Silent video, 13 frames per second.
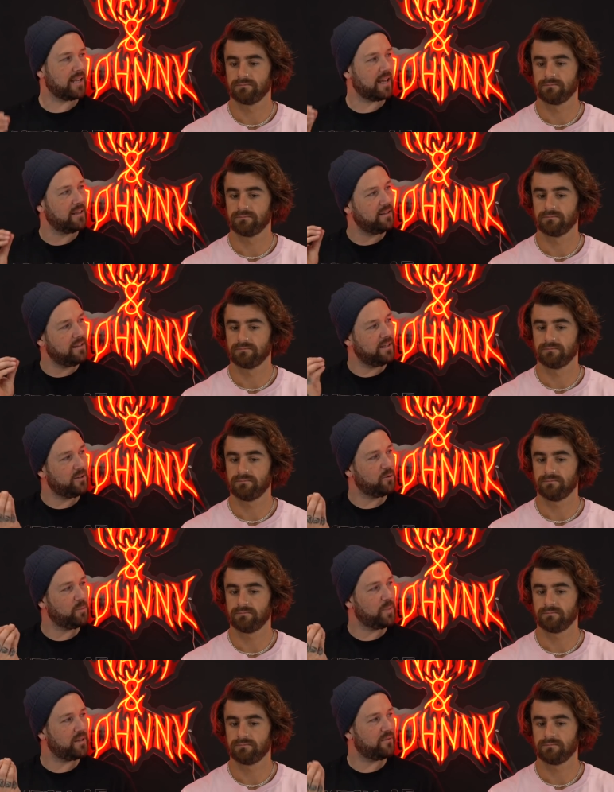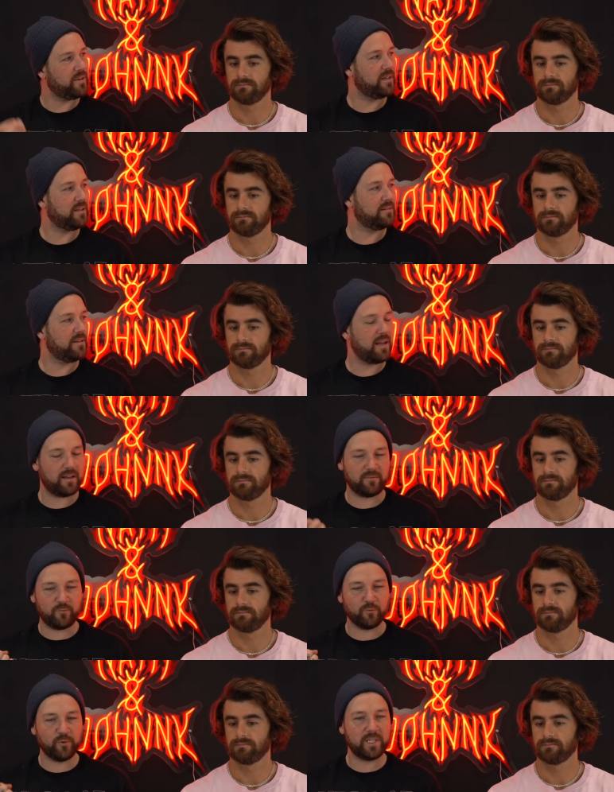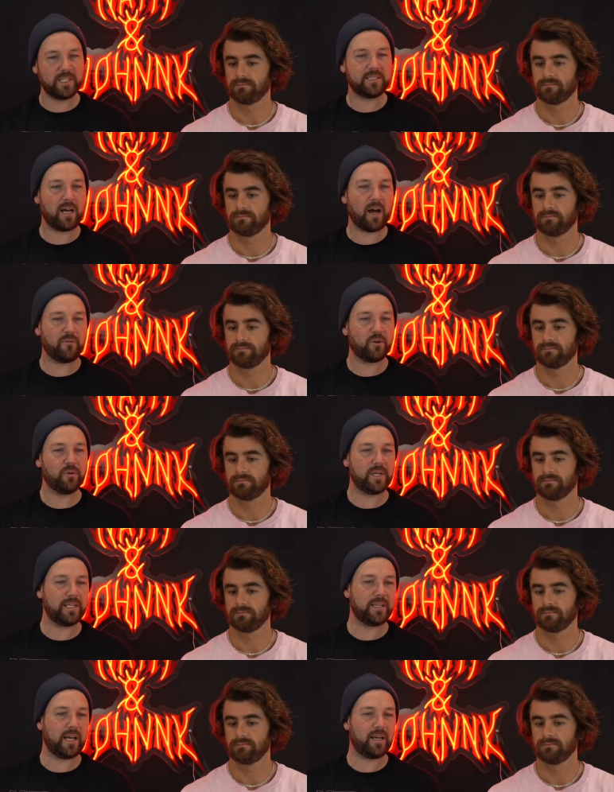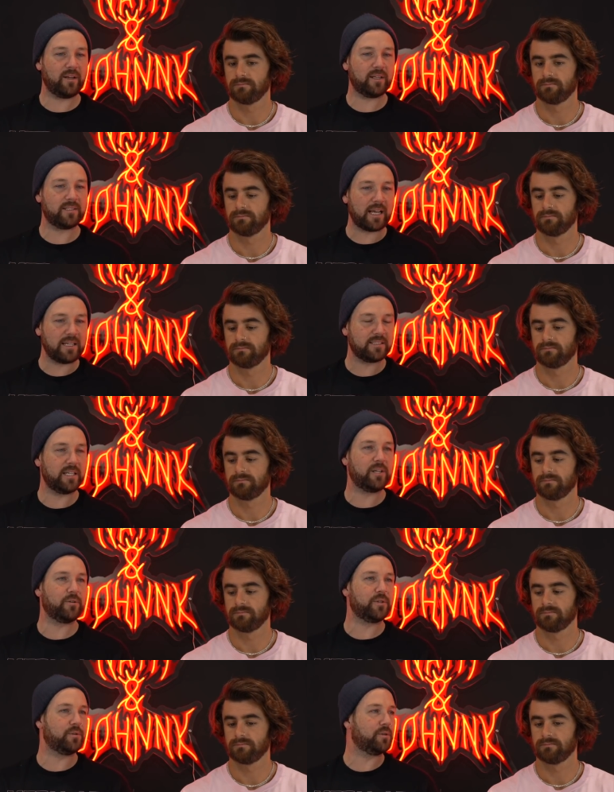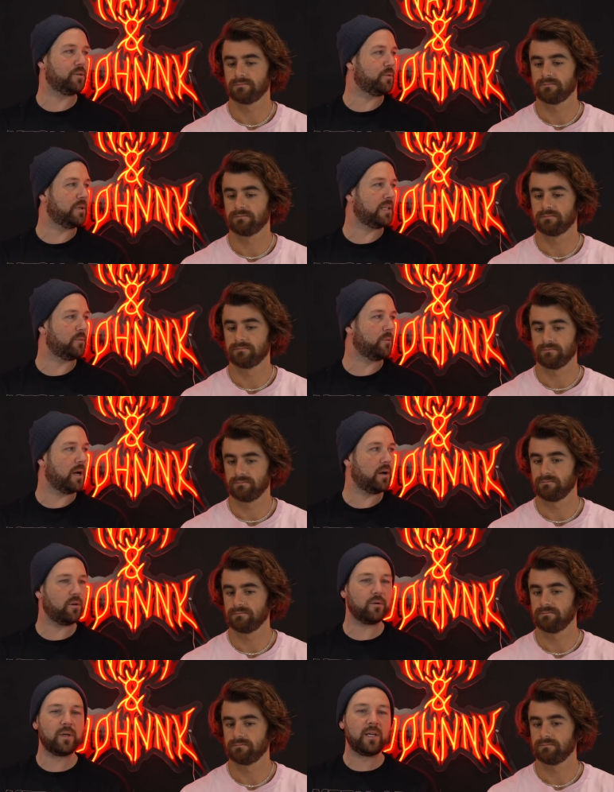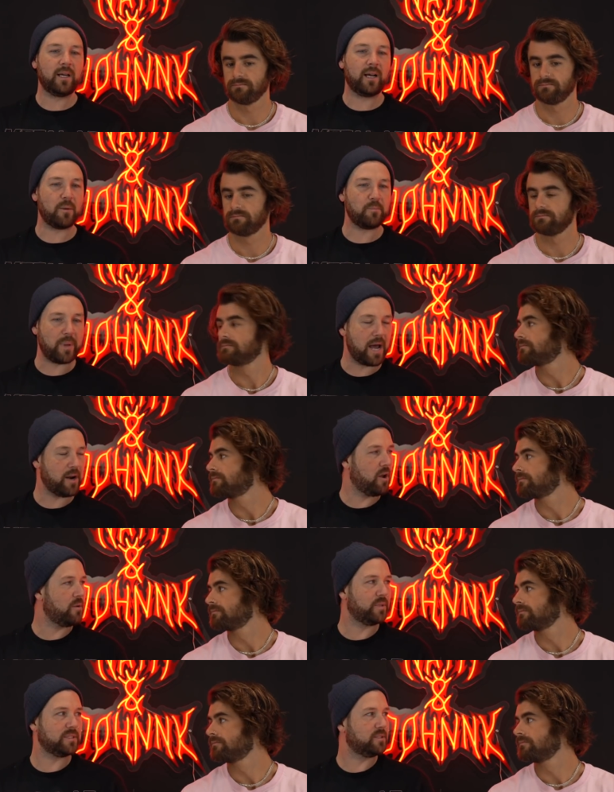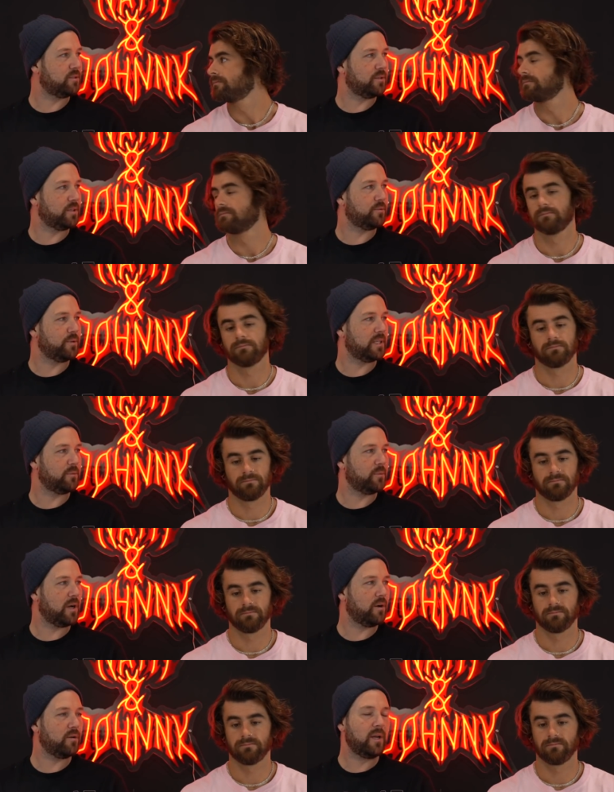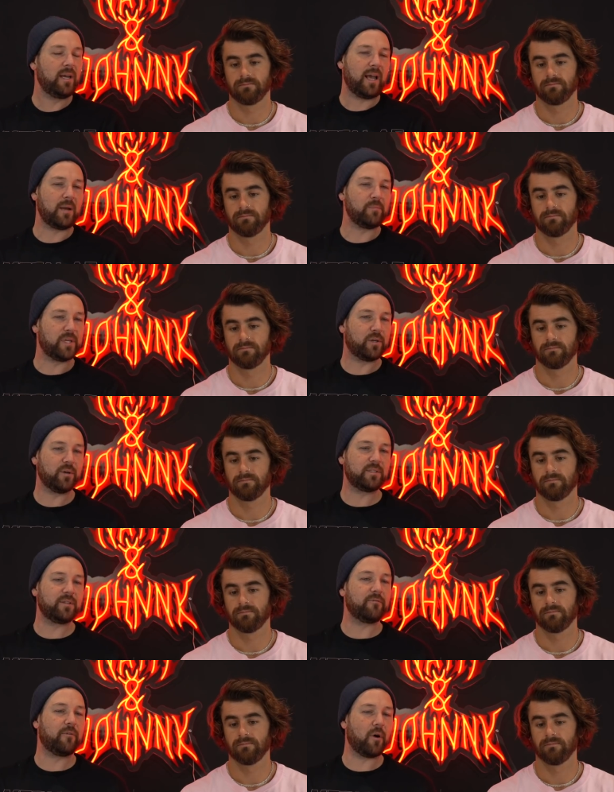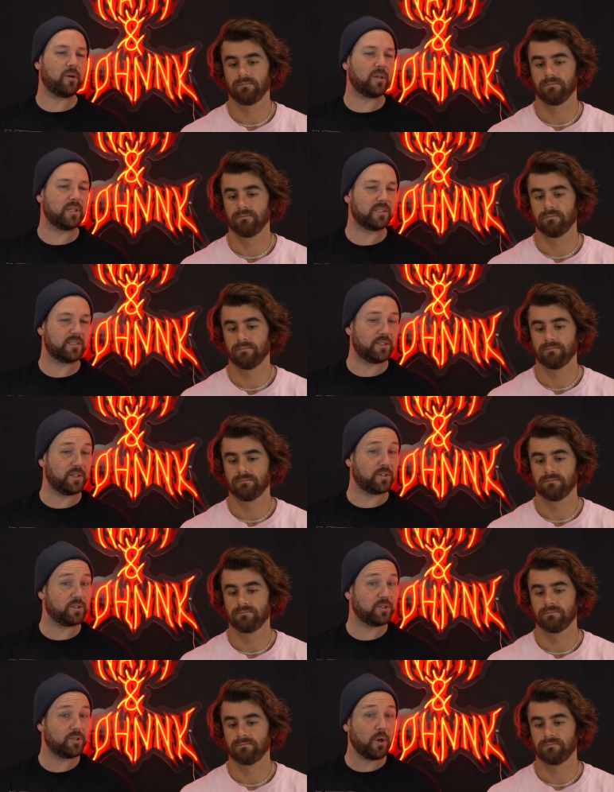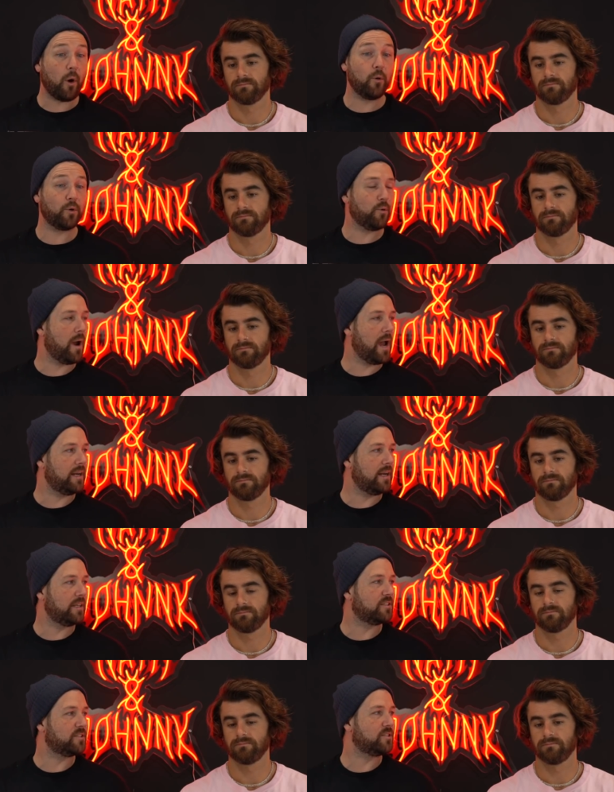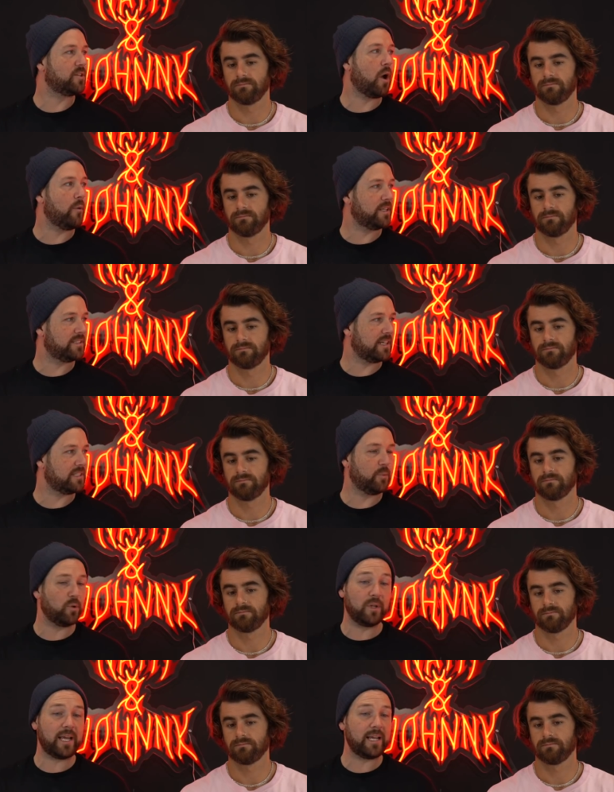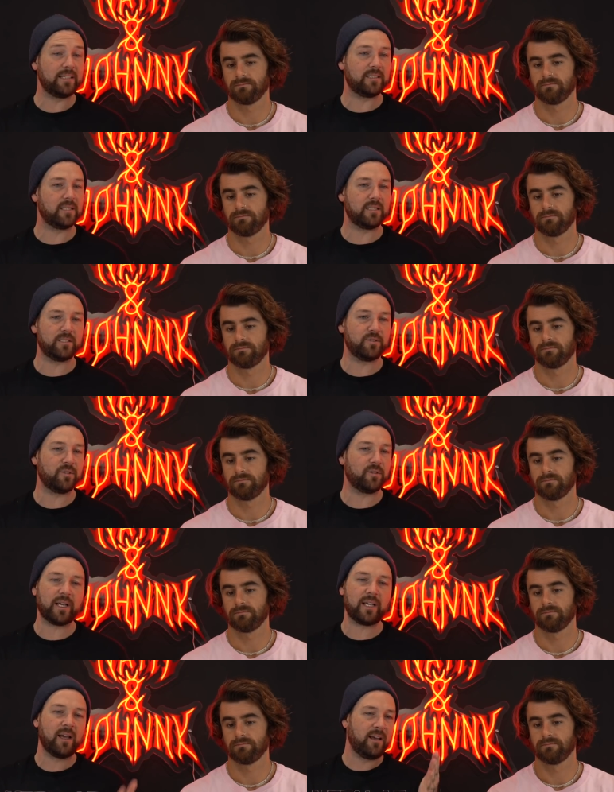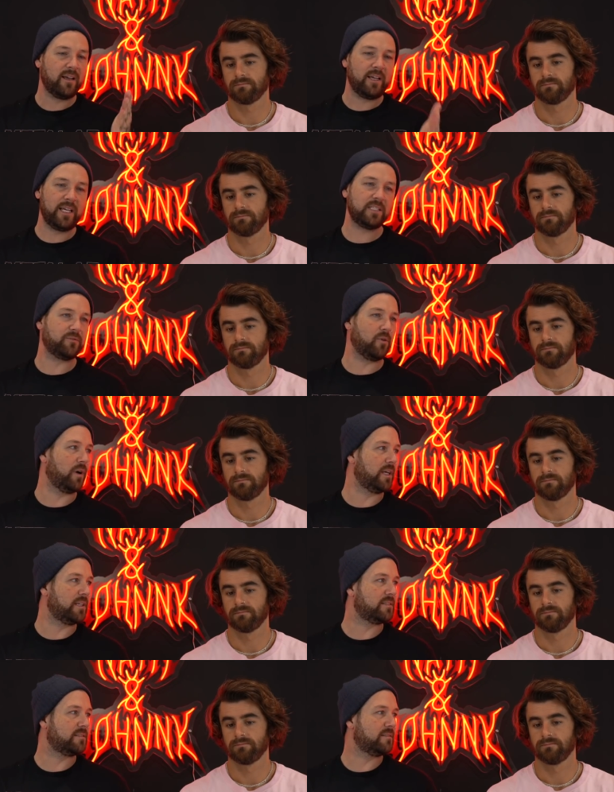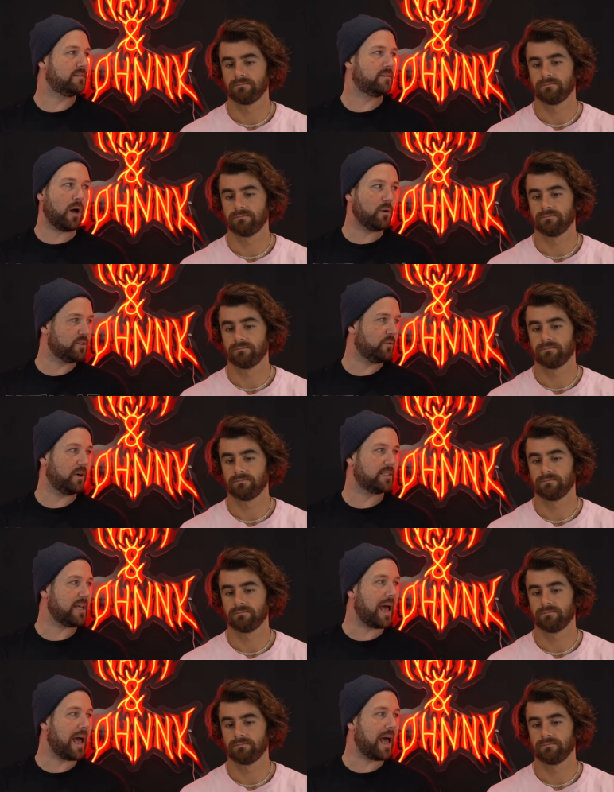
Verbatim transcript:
Speaker 1: that little bit of a, a really tough grit in there like dayseeker are doing it really well uh, bad omens are doing it really well and because the vocalists are so great and mm. so accessible and easy to listen to like his voice noah's voice